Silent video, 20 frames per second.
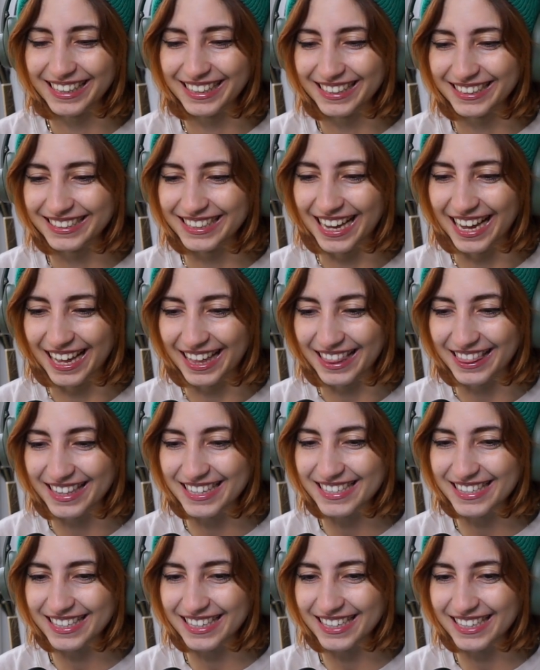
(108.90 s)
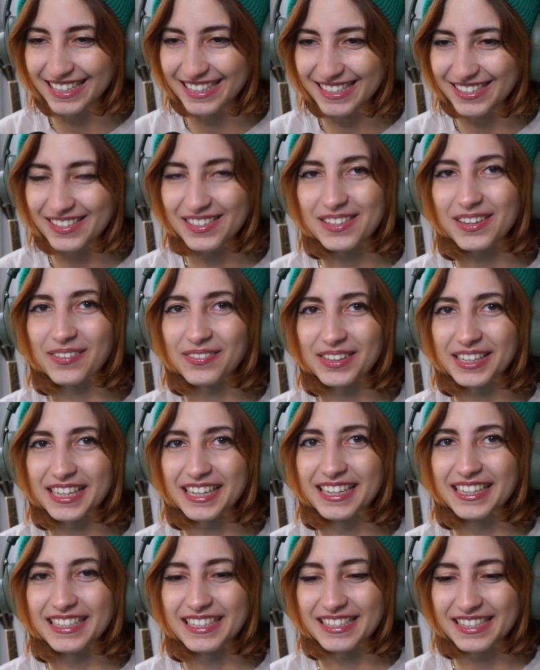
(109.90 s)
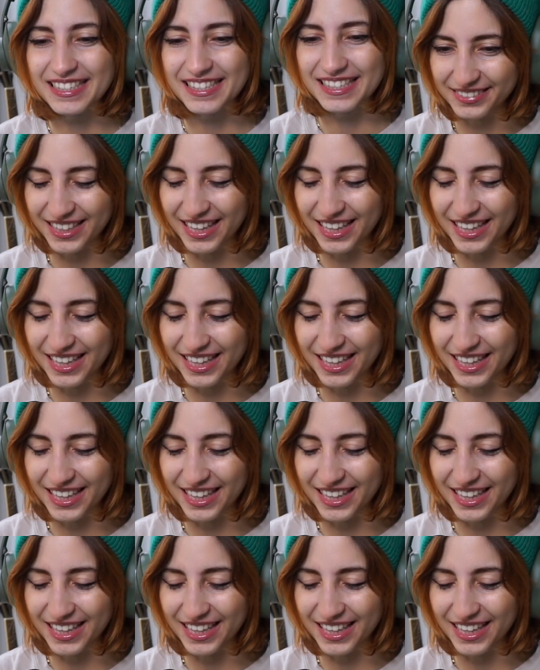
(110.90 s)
Yeah, these kids are something else.